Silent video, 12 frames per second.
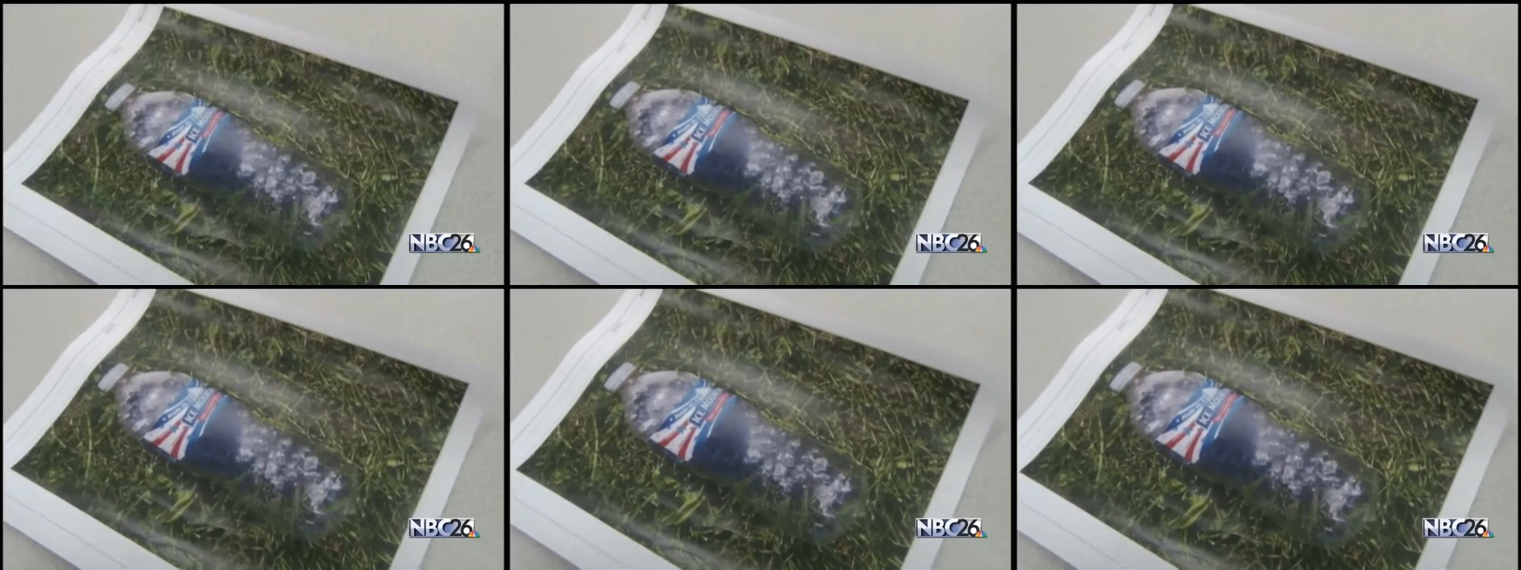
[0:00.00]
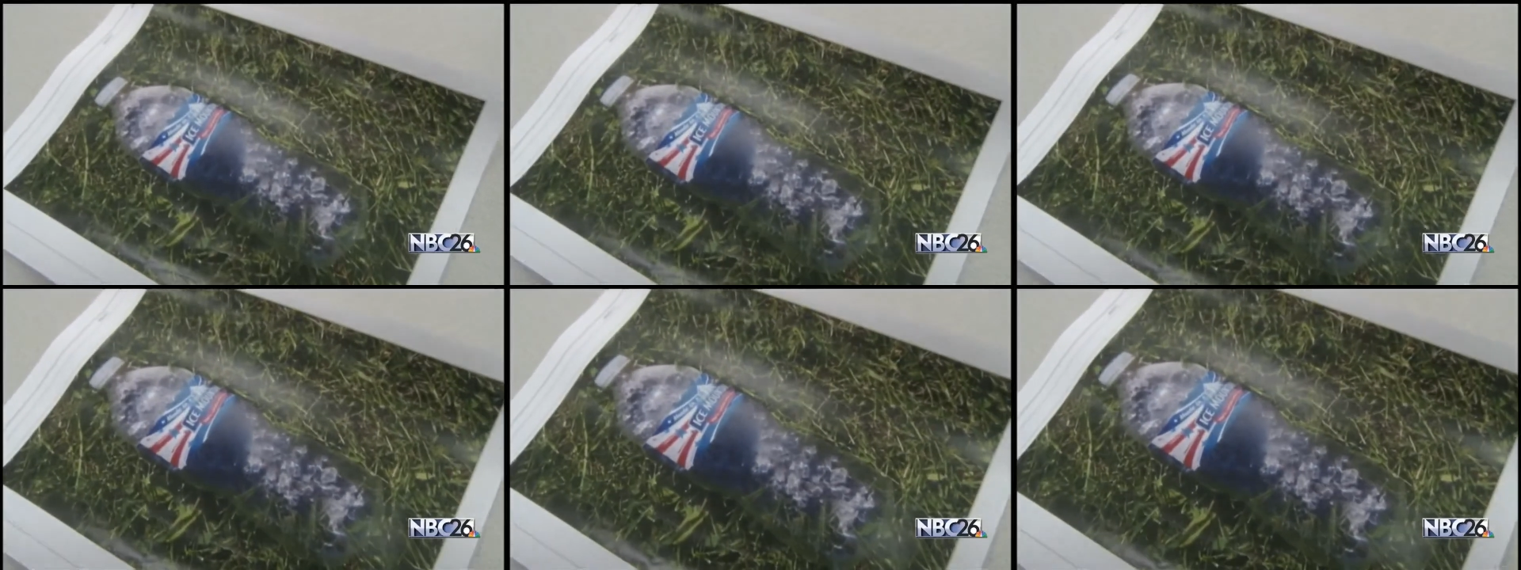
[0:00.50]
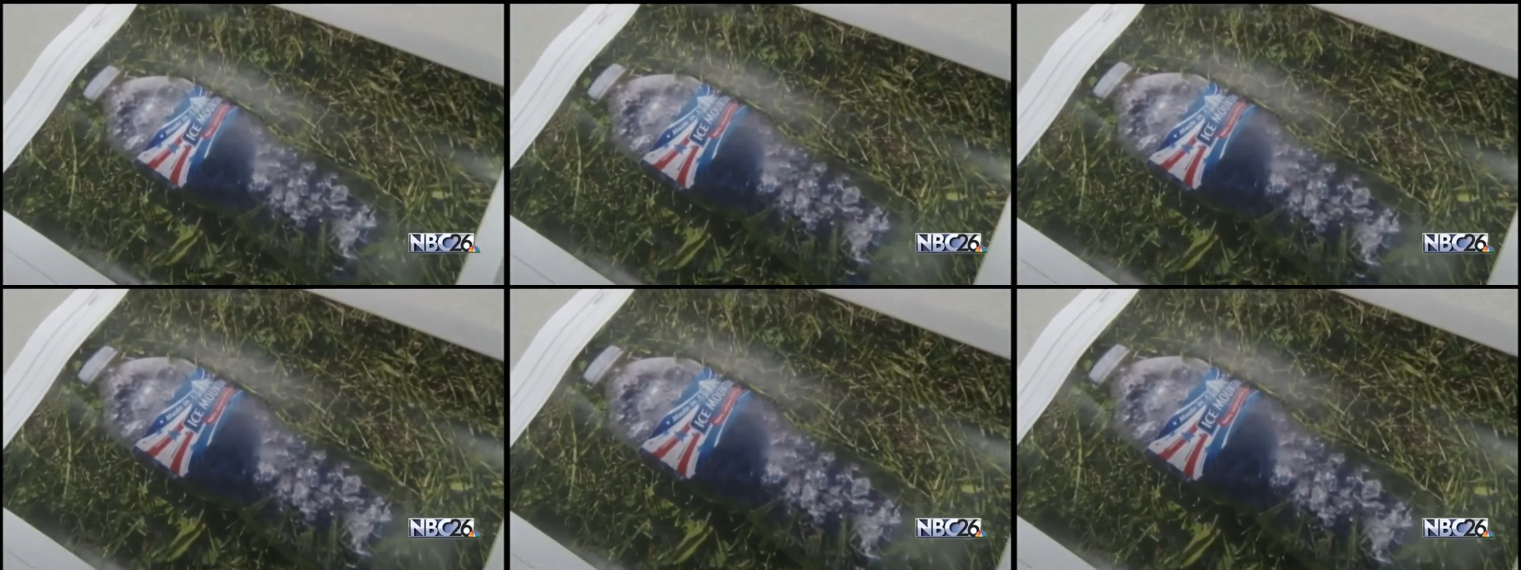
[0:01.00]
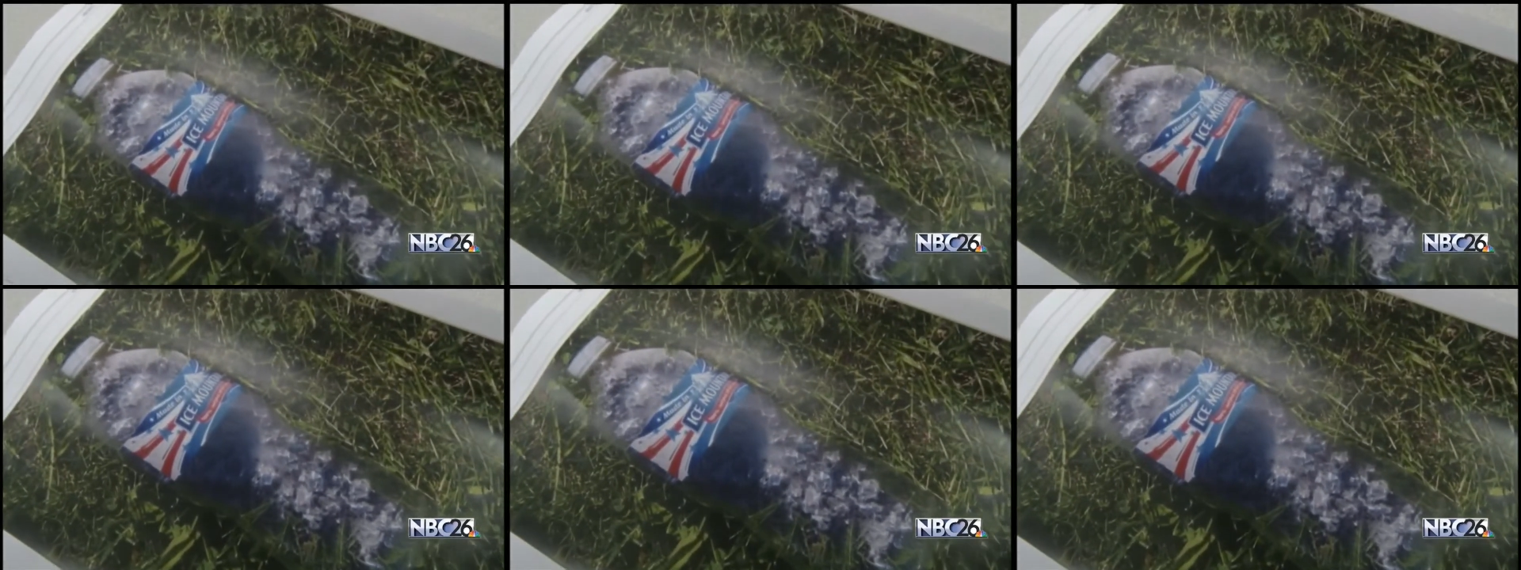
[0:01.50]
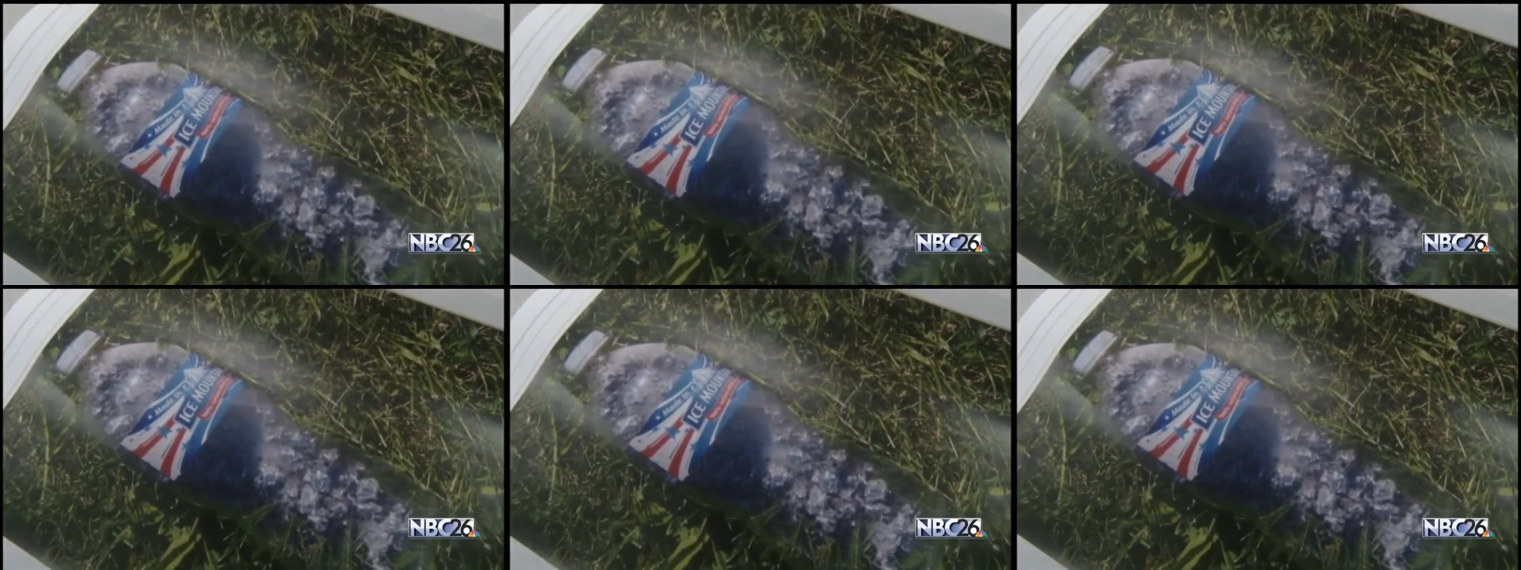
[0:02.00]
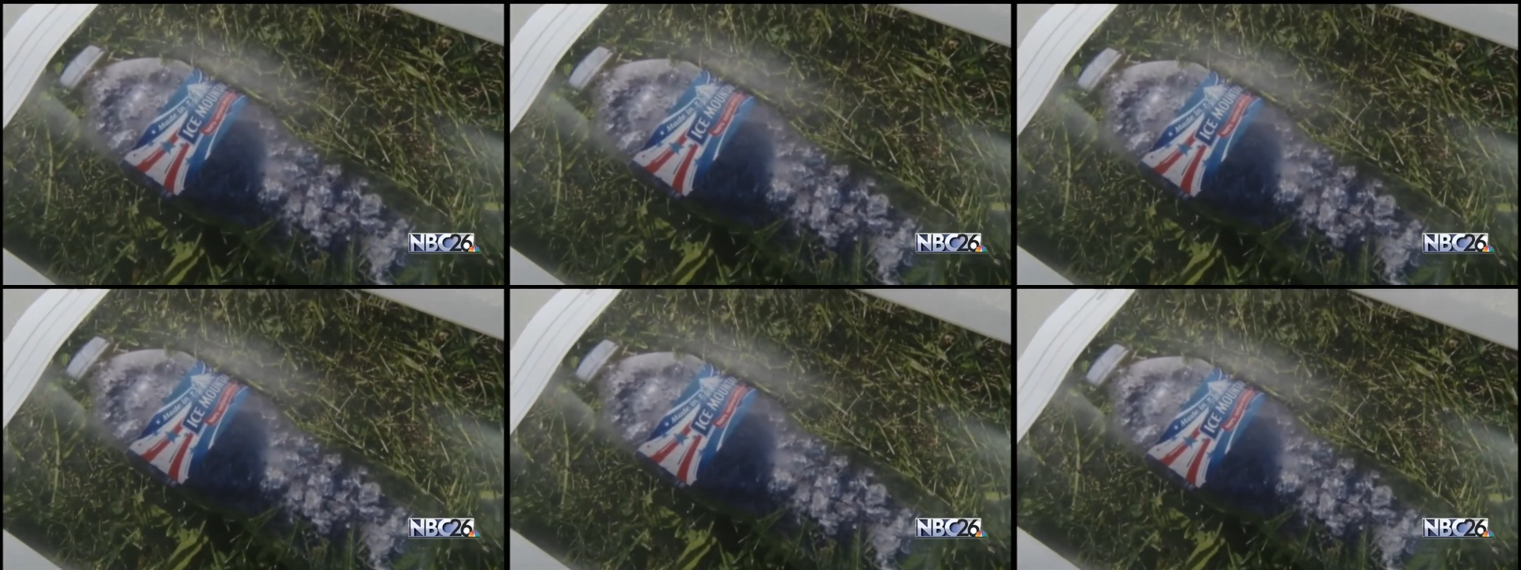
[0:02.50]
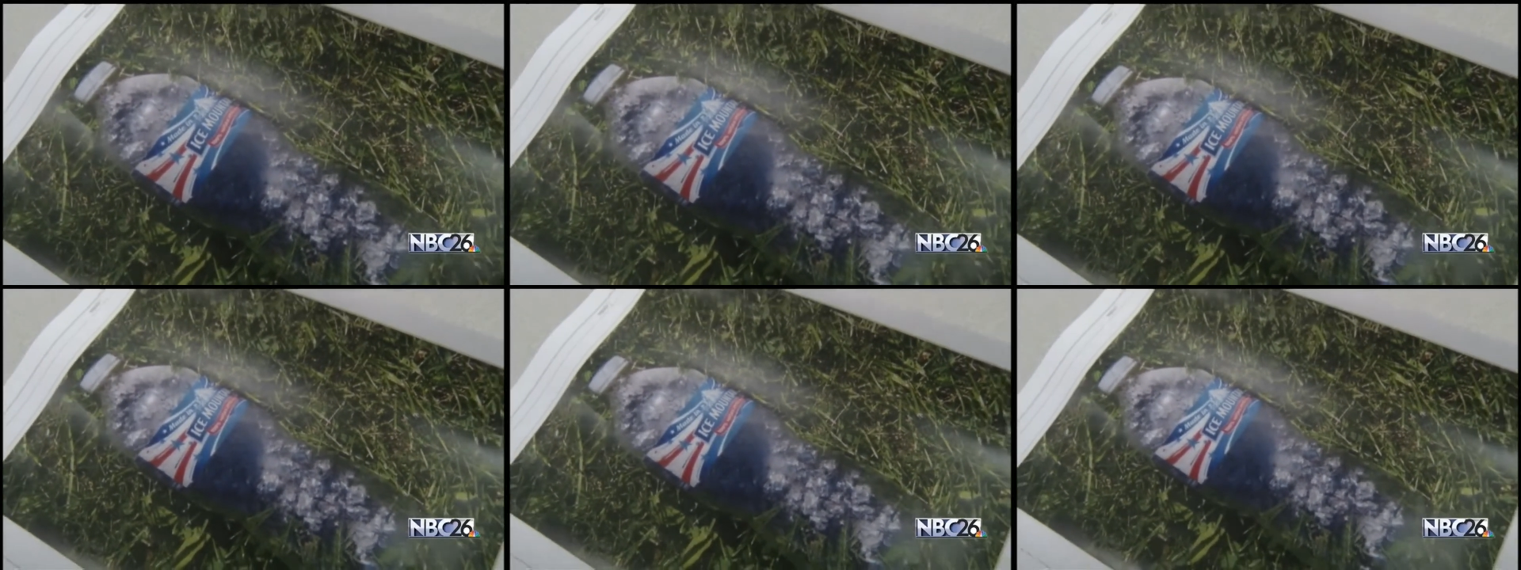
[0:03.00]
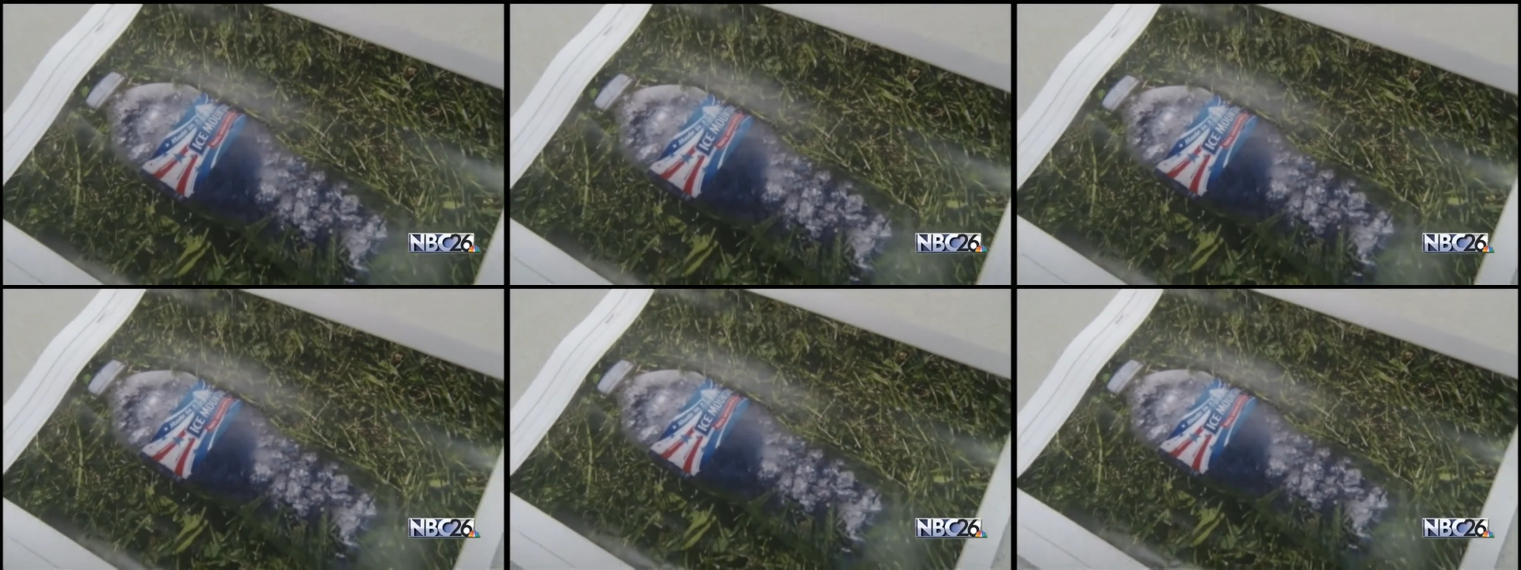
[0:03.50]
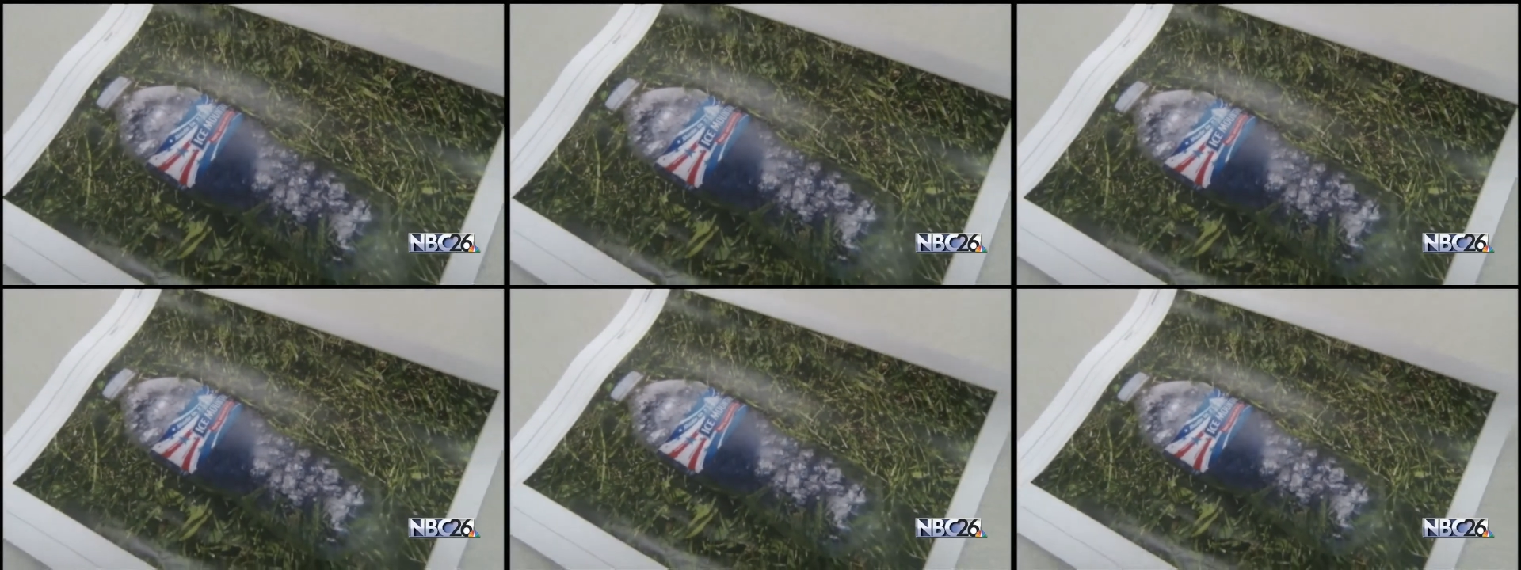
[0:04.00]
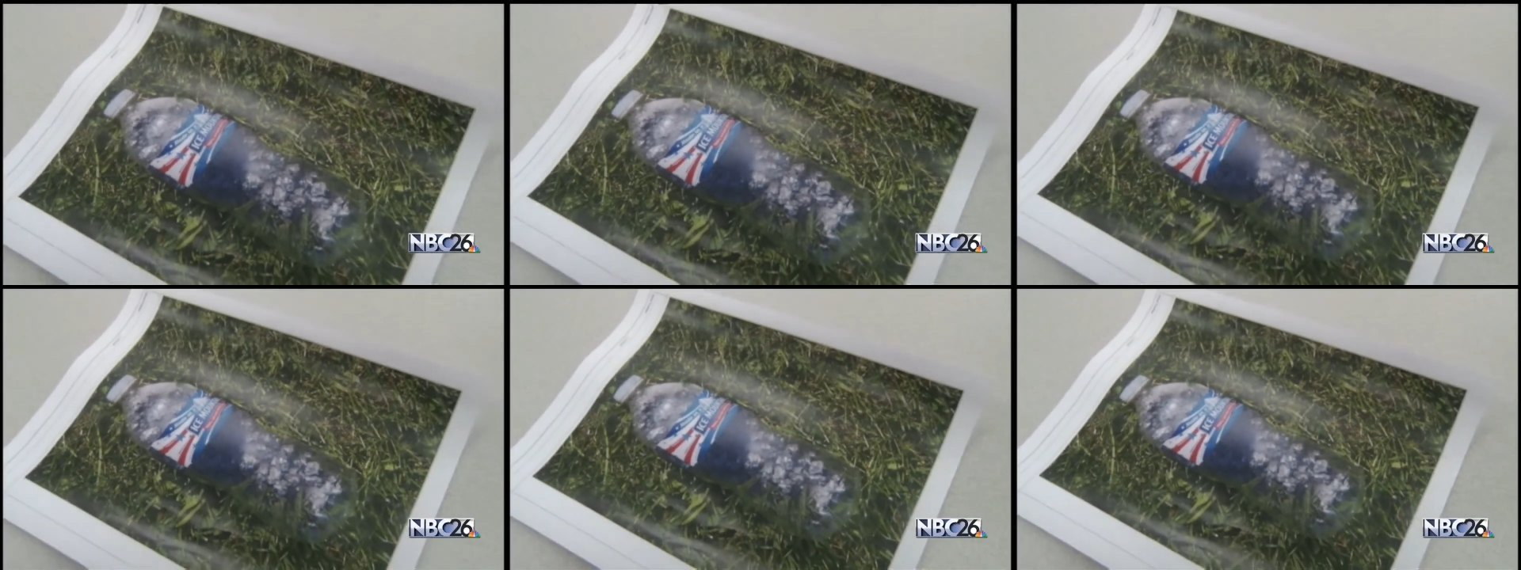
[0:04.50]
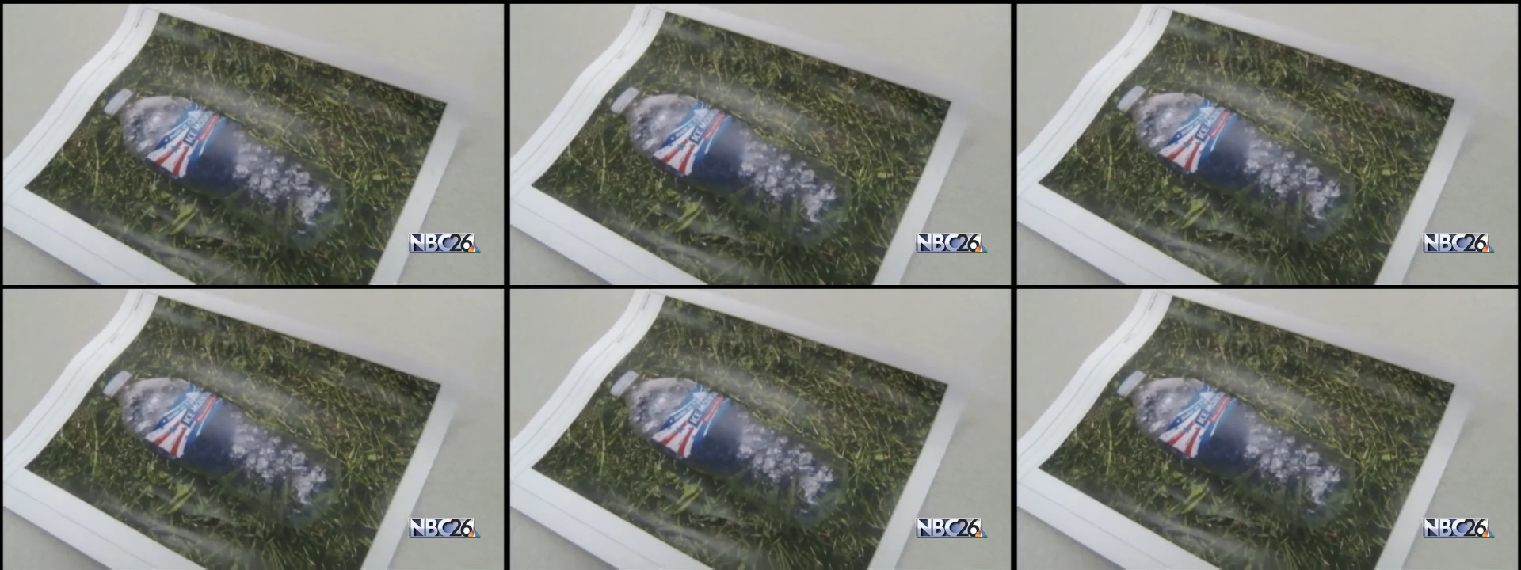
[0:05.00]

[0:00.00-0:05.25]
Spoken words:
No face is visible, so there are no lips to read.